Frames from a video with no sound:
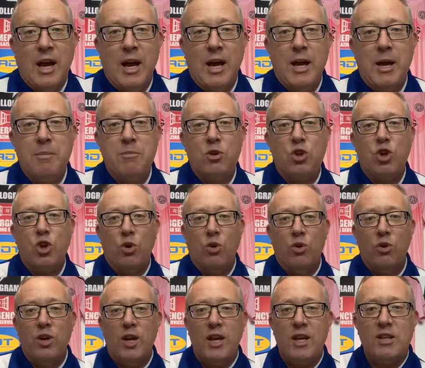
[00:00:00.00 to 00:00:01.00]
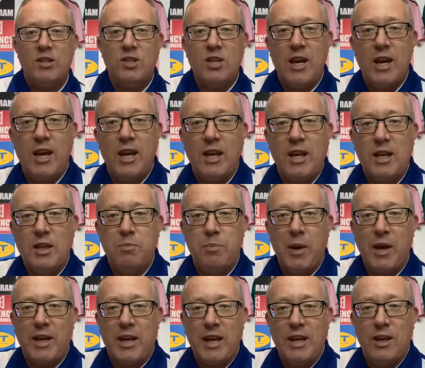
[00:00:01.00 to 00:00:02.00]
Sean is saying he's
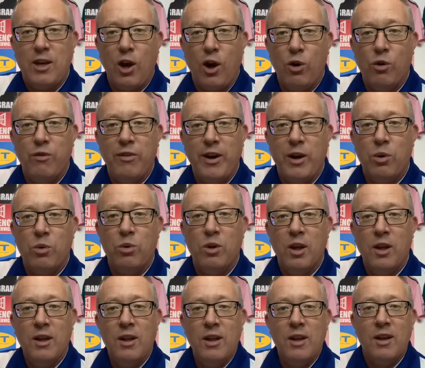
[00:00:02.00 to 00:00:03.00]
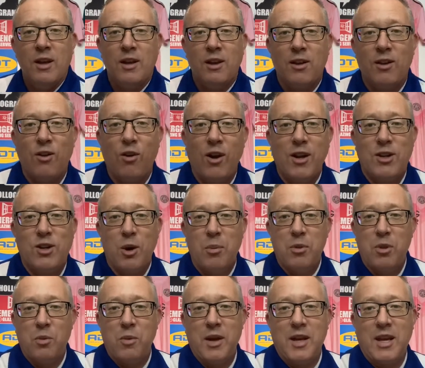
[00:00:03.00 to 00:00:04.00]
back in Colville. Great job at
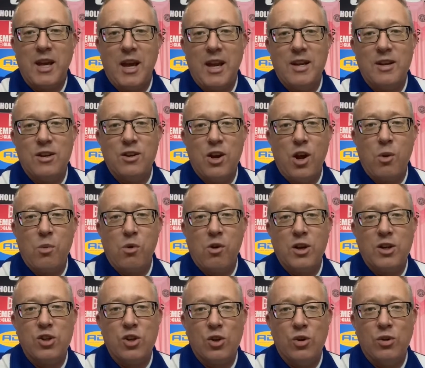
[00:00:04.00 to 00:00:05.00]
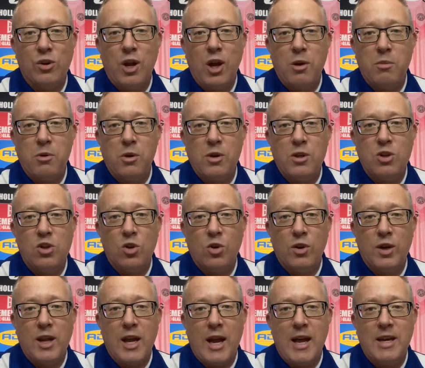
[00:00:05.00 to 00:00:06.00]
the weekend. No worries, Sean. Hope you enjoyed
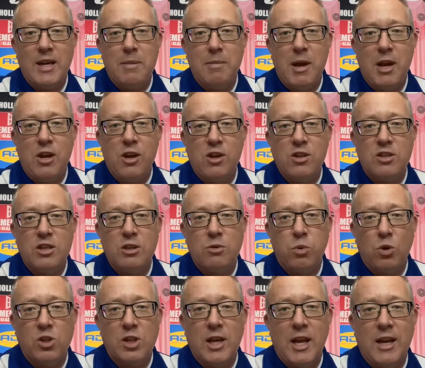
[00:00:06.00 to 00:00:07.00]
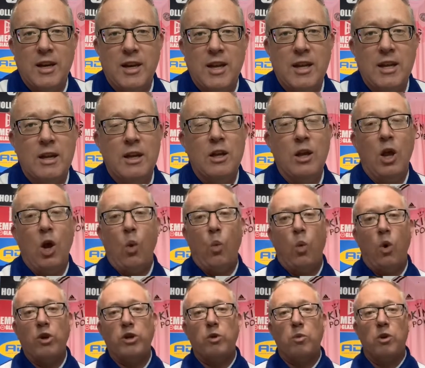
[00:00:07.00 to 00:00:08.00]
it. Andy Medhurst is watching. Andy,
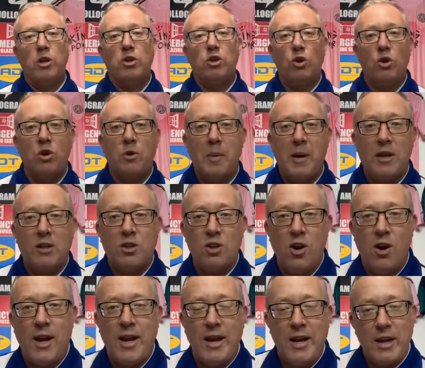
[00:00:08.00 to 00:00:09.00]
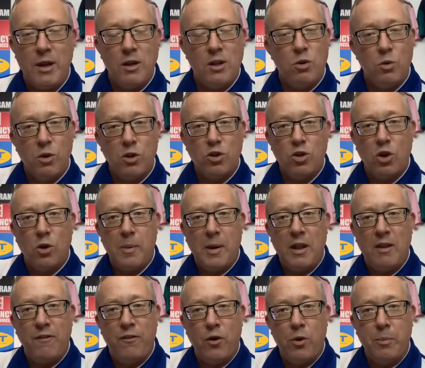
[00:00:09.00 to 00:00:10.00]
what do you want to talk about tonight, Andy? Do you want to talk about the
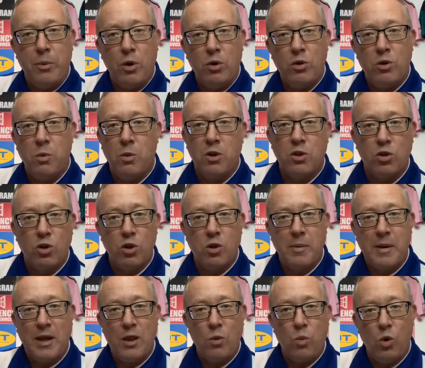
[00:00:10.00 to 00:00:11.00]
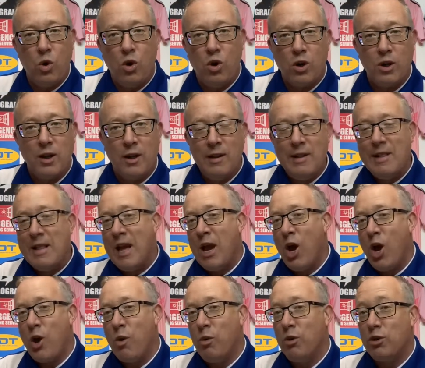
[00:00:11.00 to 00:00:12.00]
football? Do you want to talk about the walk?
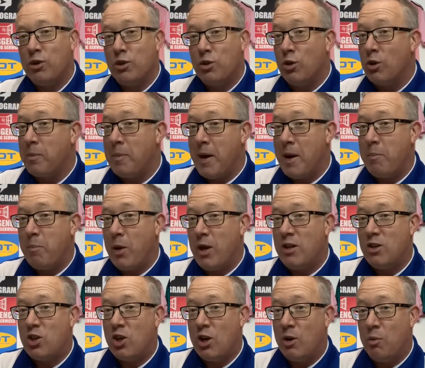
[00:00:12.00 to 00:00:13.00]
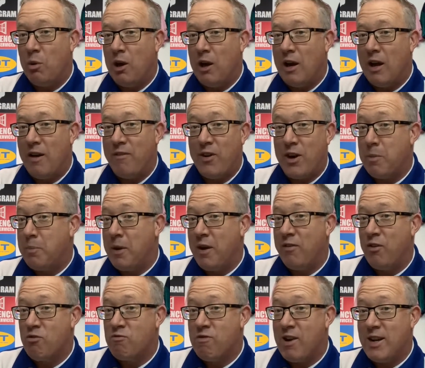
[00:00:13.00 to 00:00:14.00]
Who wants to talk about Ben Chilwell? I've had a bit of
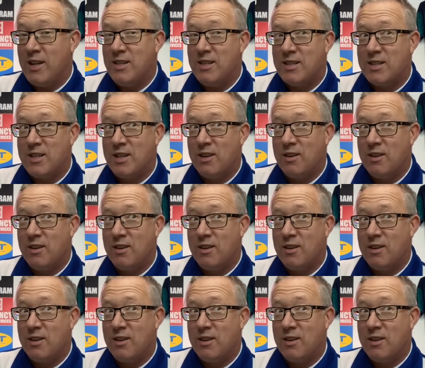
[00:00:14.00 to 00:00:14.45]
a rant